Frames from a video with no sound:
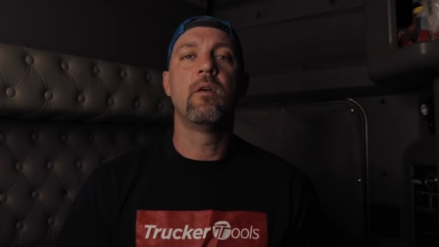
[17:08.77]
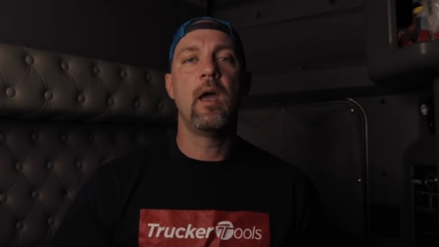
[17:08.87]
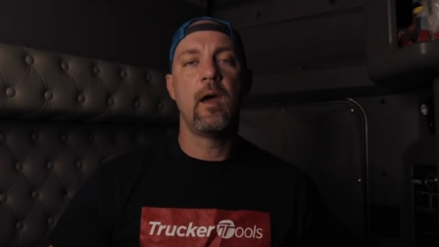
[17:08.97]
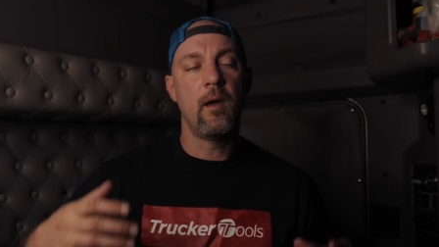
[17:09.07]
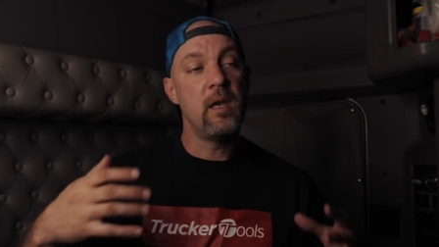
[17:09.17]

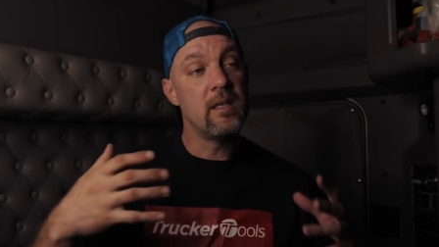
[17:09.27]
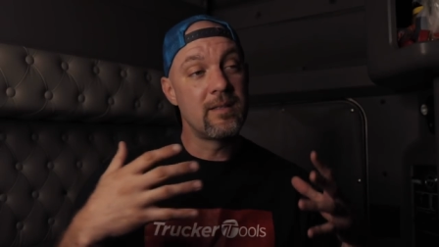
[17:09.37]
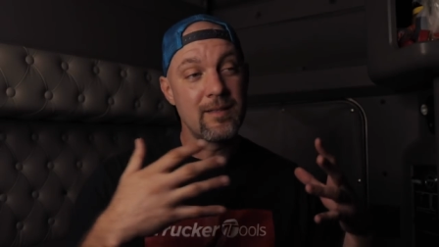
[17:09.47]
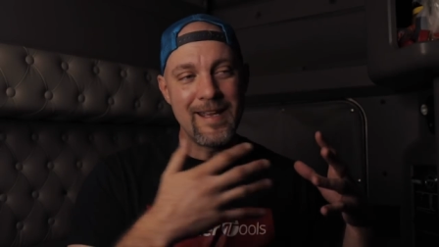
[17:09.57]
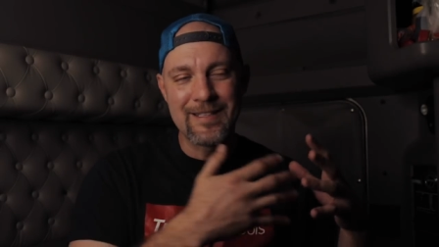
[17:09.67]
Uh,
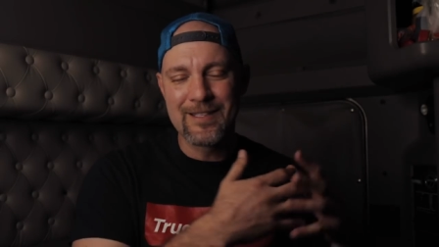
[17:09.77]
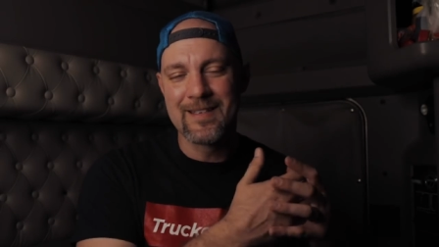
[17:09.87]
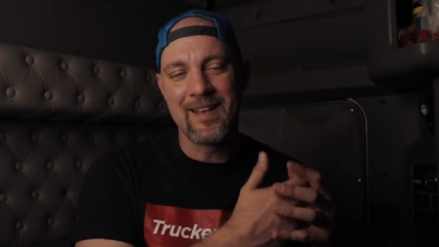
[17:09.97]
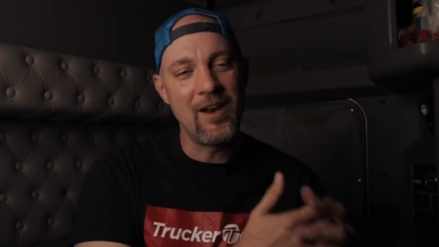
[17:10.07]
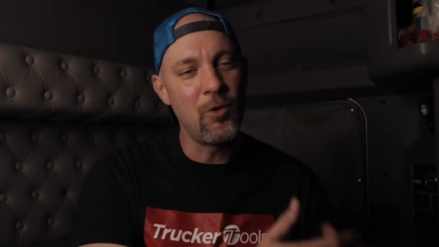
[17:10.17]
it's,
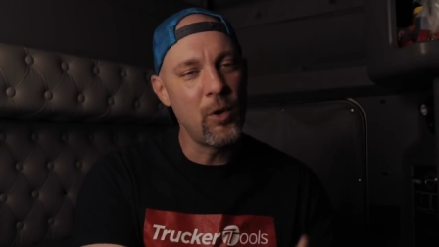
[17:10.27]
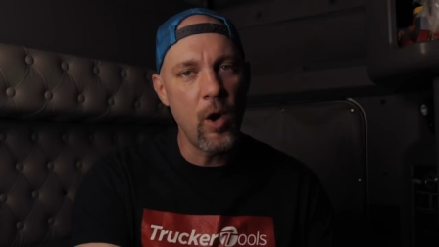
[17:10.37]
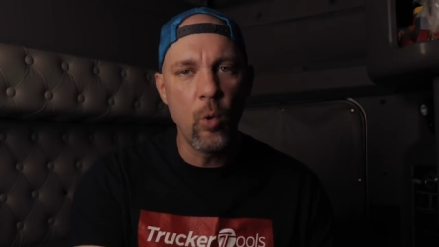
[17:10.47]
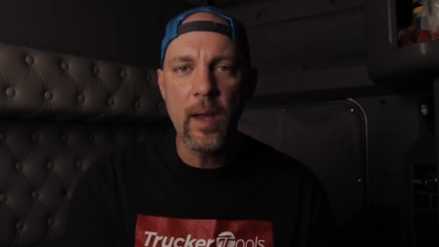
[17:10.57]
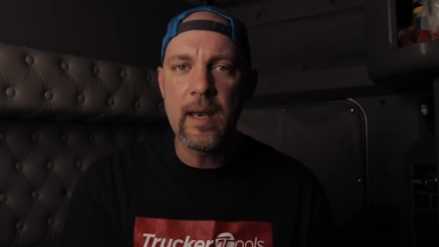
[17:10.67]
it's, I don't
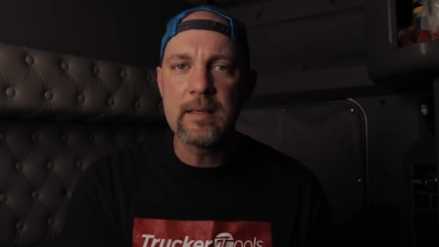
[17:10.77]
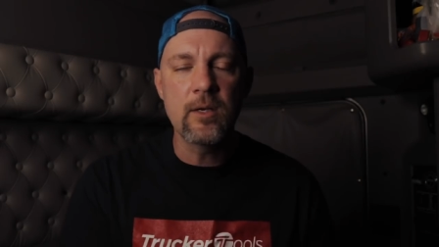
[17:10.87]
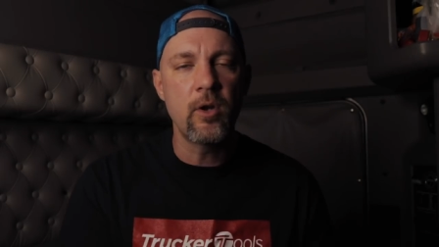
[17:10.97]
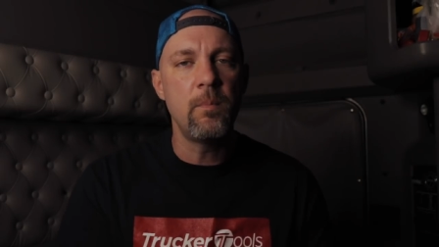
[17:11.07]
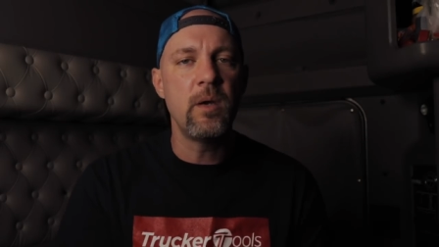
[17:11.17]
know when it's
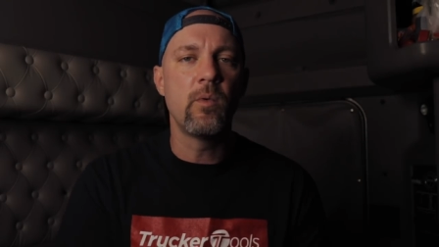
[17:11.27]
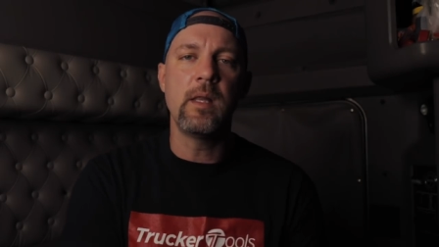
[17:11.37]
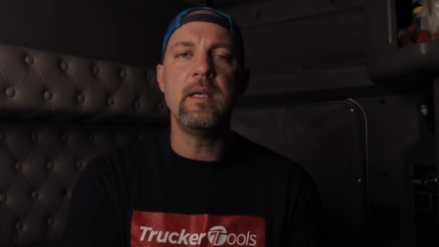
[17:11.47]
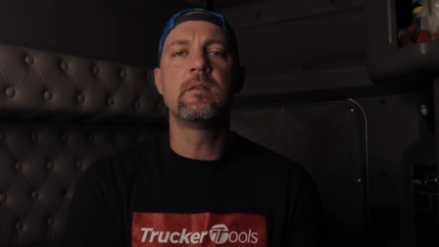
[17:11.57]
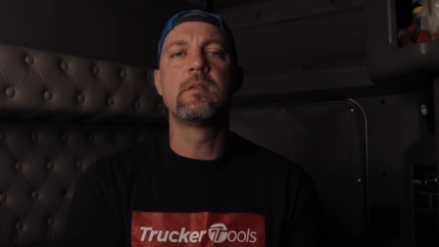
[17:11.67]
gonna be
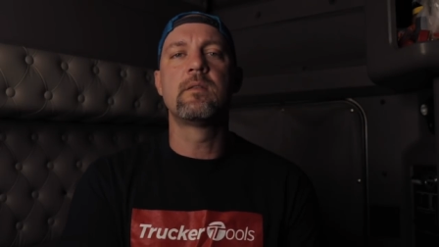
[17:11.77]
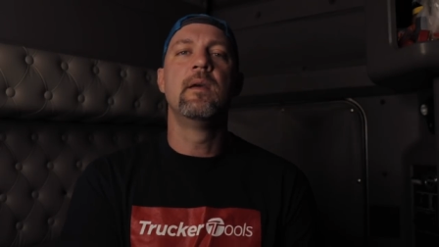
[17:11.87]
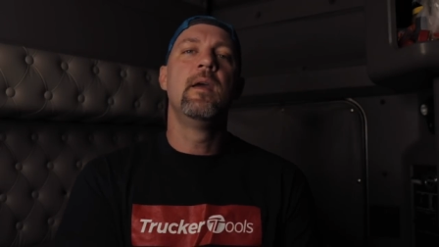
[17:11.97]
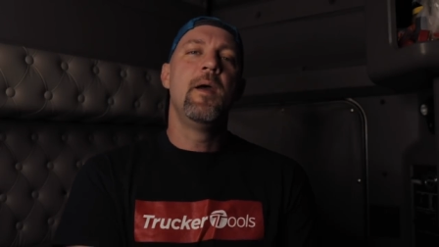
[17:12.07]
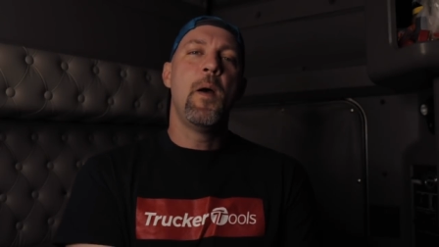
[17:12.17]
released,
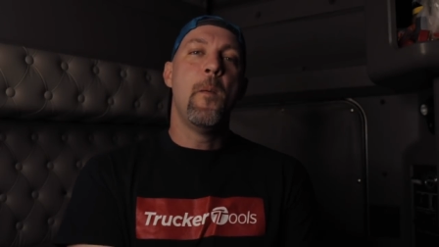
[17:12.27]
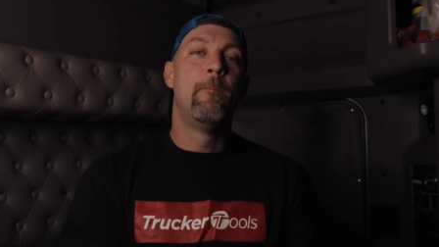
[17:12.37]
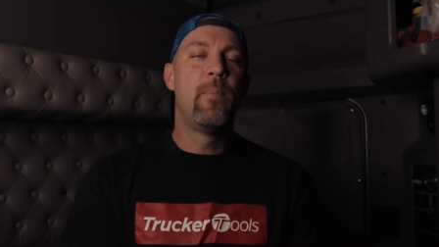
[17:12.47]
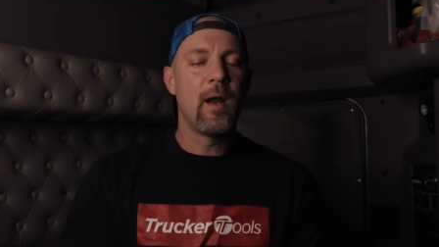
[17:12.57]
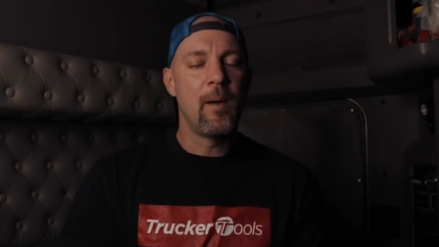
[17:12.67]

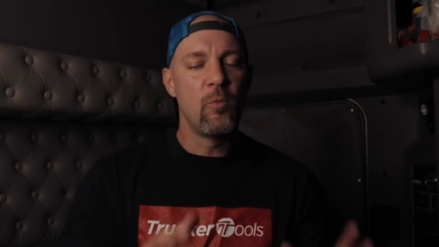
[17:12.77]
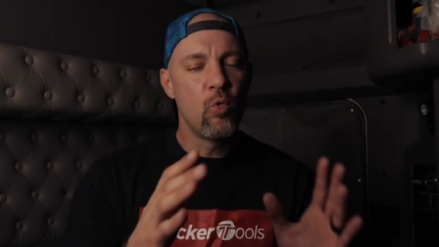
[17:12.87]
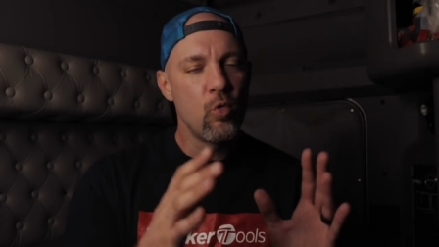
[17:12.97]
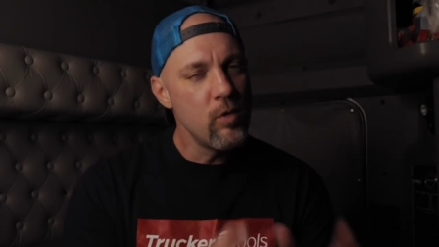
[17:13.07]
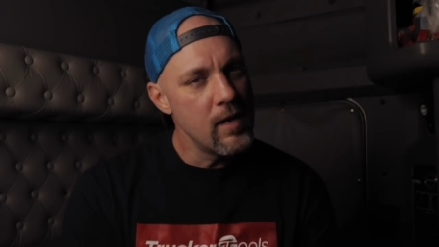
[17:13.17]
but
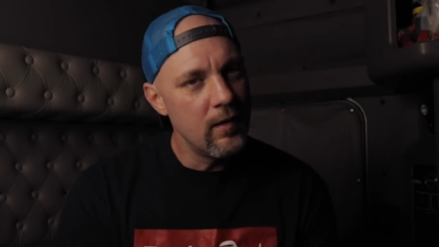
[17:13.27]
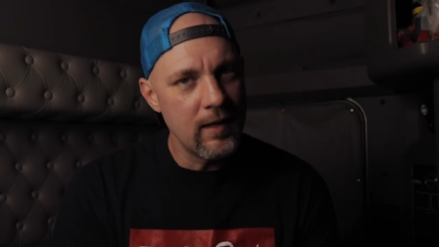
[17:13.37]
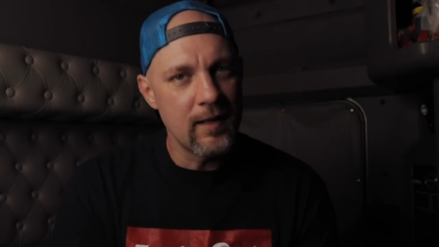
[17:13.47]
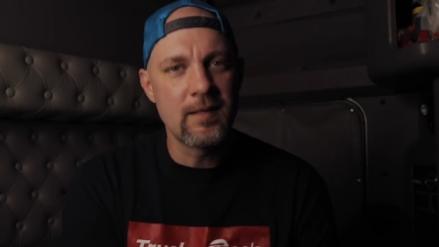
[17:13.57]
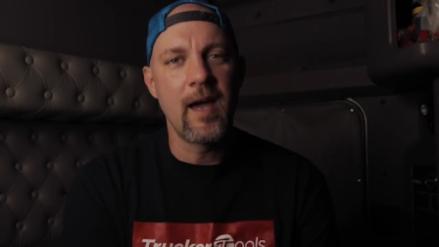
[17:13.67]
I'm
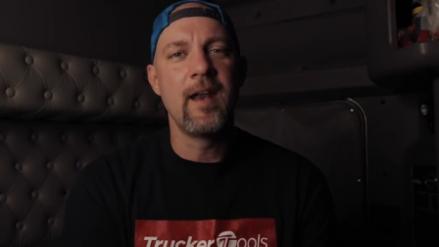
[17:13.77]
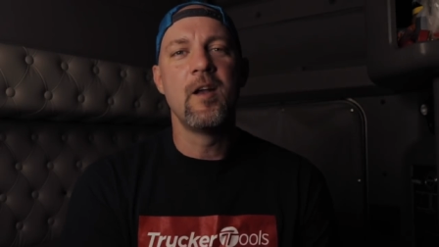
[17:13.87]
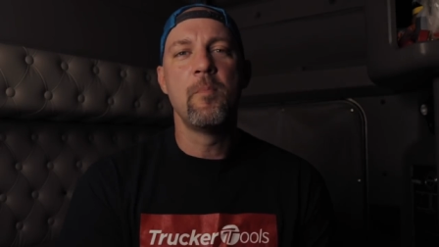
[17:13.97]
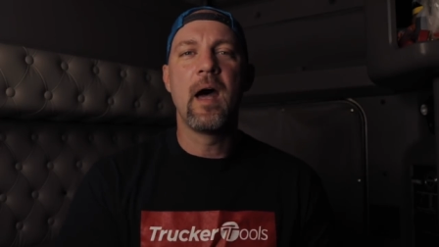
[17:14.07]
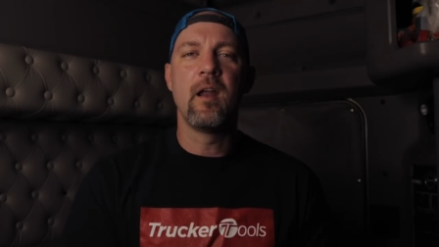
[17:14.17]
really excited
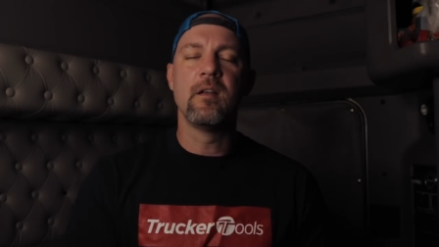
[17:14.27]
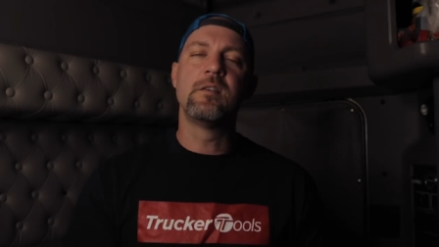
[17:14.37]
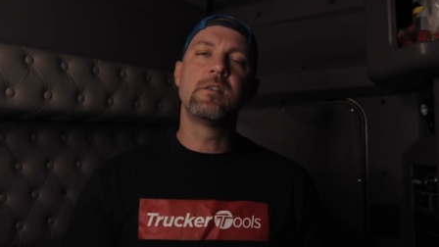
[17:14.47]
about it.